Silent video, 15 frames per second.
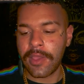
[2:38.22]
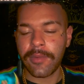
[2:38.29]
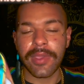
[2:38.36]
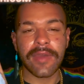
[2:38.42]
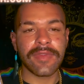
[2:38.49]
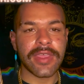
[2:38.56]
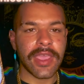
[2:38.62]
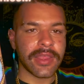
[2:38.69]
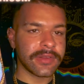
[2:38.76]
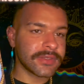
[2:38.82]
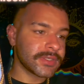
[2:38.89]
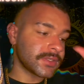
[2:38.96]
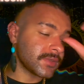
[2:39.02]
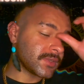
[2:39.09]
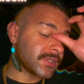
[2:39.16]
We have the Eight of
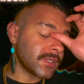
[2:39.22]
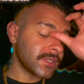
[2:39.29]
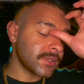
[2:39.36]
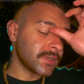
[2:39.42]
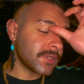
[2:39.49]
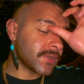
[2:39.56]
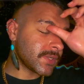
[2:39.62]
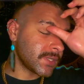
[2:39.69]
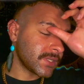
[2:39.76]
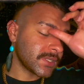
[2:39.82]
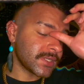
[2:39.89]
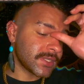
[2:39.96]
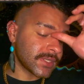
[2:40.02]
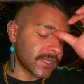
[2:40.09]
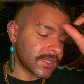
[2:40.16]
Swords, so there is
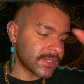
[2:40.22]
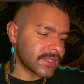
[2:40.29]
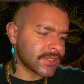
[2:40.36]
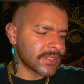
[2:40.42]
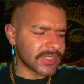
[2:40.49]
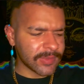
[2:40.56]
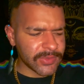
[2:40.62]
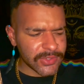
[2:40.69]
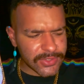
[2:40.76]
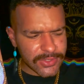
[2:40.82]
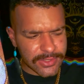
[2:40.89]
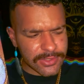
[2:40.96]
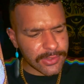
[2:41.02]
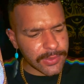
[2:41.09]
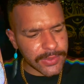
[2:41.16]
this sense, similar to
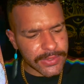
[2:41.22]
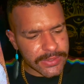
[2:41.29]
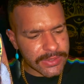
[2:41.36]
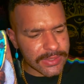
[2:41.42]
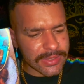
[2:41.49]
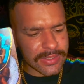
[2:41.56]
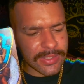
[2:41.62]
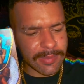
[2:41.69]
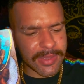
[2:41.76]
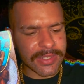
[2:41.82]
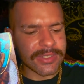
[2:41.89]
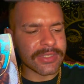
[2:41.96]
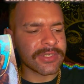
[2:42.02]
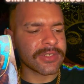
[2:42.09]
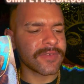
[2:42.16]
Taurus, in the
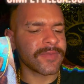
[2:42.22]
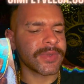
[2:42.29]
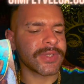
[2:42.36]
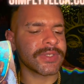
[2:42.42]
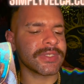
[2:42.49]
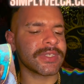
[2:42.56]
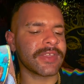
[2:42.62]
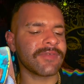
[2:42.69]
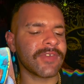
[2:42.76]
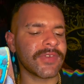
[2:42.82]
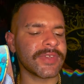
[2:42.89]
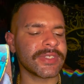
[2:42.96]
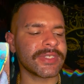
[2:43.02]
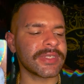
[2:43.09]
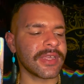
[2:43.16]
message of where it's like very
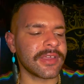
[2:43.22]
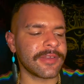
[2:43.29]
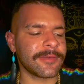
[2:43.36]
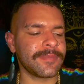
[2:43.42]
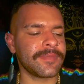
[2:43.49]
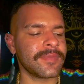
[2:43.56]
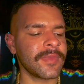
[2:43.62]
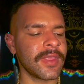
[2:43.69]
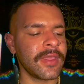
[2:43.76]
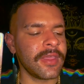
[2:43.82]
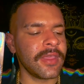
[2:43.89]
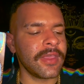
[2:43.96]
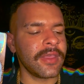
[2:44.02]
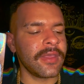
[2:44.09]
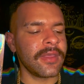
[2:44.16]

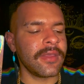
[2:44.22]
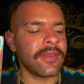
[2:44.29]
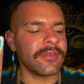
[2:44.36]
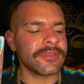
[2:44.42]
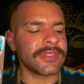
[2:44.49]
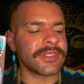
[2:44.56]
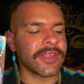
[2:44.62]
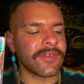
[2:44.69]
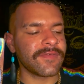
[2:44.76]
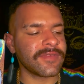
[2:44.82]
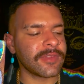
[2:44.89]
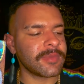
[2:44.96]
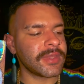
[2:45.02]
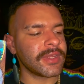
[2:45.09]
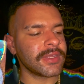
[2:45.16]

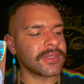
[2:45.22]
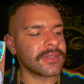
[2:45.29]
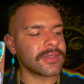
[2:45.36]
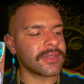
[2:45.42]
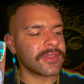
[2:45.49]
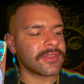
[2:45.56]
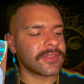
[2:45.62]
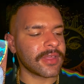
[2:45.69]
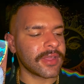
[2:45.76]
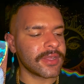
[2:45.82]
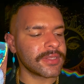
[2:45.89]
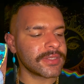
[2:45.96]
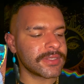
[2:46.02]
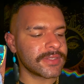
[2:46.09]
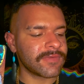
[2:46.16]
self-limiting
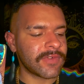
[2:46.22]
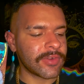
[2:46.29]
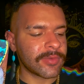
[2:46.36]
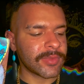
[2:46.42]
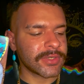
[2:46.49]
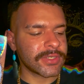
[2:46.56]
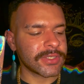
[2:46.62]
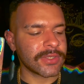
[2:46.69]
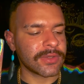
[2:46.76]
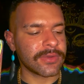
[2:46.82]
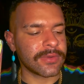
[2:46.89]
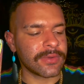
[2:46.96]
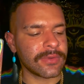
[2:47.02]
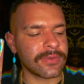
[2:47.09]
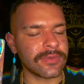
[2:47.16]
thoughts, very much
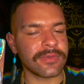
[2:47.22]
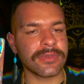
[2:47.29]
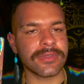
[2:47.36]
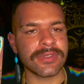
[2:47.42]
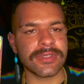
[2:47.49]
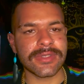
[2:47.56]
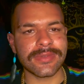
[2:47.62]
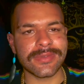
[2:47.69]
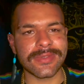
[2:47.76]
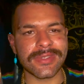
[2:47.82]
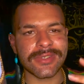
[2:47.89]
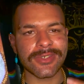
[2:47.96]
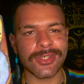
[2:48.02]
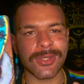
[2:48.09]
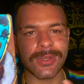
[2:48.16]
so
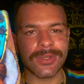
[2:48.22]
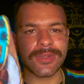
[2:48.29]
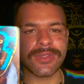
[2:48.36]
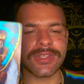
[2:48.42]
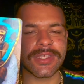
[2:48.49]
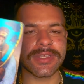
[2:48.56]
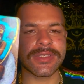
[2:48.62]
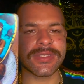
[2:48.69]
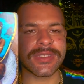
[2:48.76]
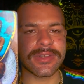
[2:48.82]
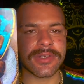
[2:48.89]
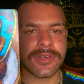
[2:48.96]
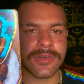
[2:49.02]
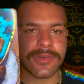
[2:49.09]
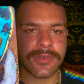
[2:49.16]
internal things that
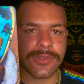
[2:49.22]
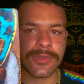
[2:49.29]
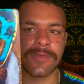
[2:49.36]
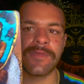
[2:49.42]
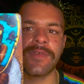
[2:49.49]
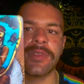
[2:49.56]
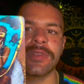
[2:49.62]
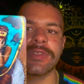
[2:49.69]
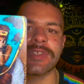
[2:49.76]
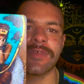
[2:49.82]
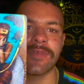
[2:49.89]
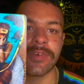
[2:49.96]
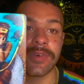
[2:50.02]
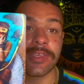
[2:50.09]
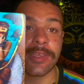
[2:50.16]
are, you feel as
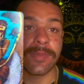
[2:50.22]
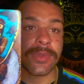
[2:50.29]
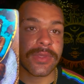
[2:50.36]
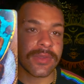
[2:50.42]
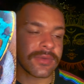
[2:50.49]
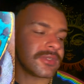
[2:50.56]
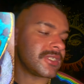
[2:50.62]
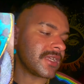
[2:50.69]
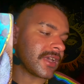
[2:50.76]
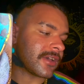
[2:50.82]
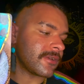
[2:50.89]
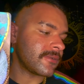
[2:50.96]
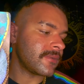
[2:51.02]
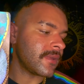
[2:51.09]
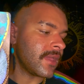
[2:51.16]
if are keeping you
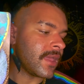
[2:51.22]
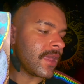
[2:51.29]
down.